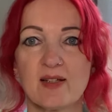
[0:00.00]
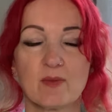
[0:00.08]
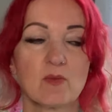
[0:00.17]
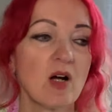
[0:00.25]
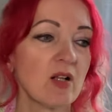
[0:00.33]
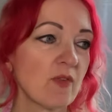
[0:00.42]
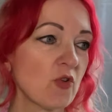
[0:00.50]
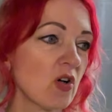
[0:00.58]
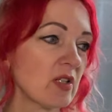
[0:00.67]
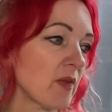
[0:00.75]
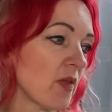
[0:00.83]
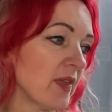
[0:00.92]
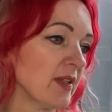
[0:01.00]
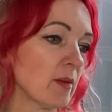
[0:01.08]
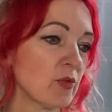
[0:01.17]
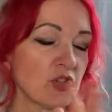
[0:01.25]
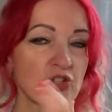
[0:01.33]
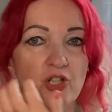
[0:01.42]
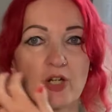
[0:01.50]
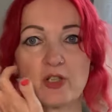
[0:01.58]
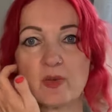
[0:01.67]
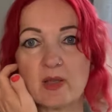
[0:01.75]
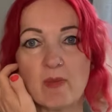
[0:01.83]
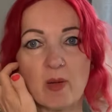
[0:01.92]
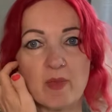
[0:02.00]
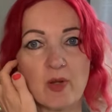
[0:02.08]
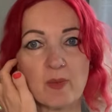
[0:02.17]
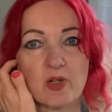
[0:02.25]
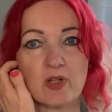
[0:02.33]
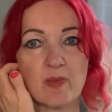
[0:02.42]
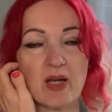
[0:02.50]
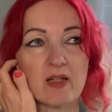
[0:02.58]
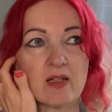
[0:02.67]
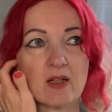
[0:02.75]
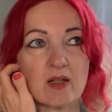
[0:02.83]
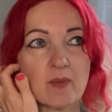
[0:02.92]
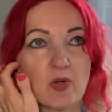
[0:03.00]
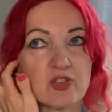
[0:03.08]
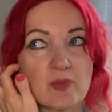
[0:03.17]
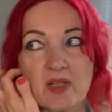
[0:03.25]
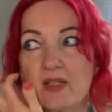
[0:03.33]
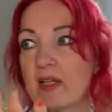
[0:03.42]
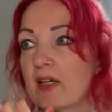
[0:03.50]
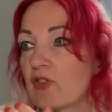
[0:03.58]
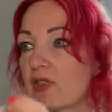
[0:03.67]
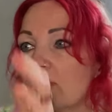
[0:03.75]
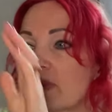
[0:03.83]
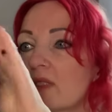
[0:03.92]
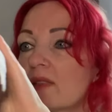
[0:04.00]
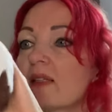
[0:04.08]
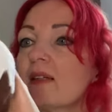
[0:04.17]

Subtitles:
Well, I've got another thing I'm going to show you in a moment that I'm going to make, possibly near Christmas.